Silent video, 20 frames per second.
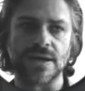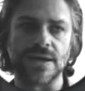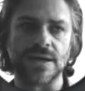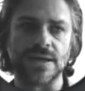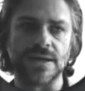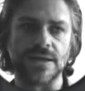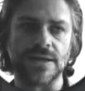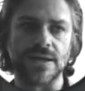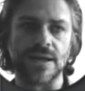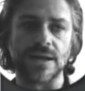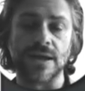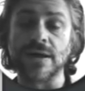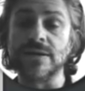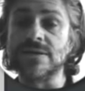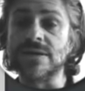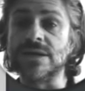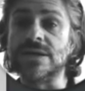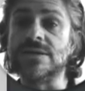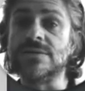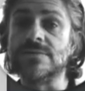in
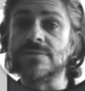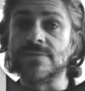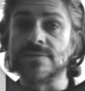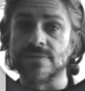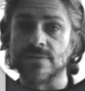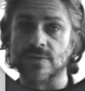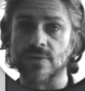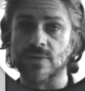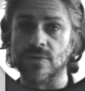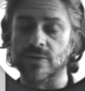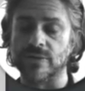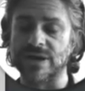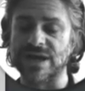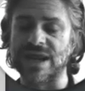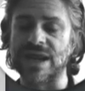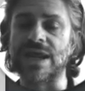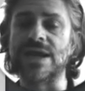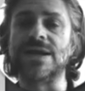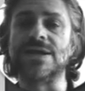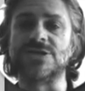London or in
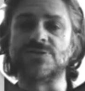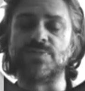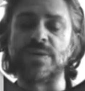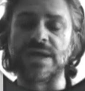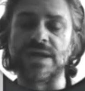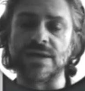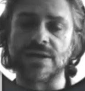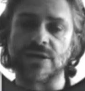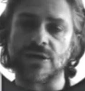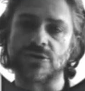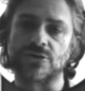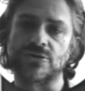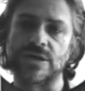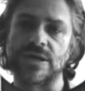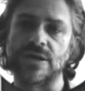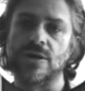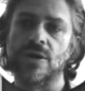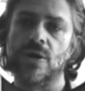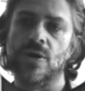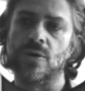an English-speaking
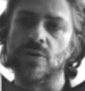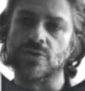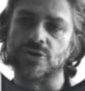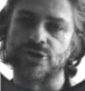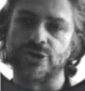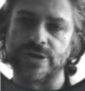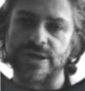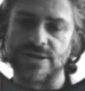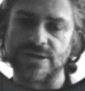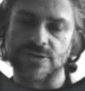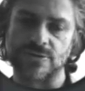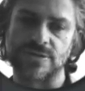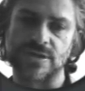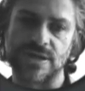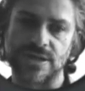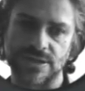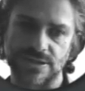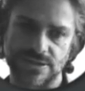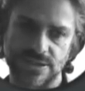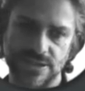country, or should I do the
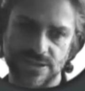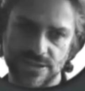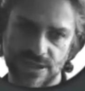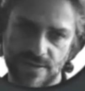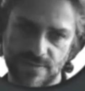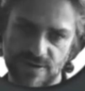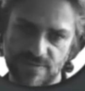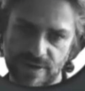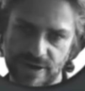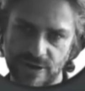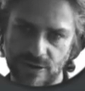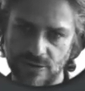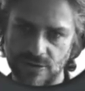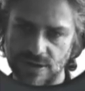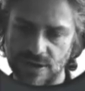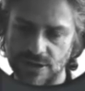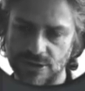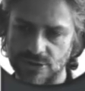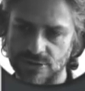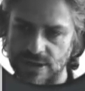IELTS exam in my own
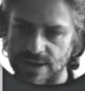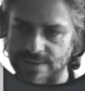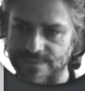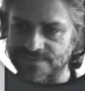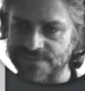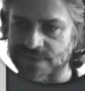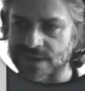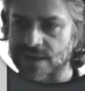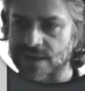country?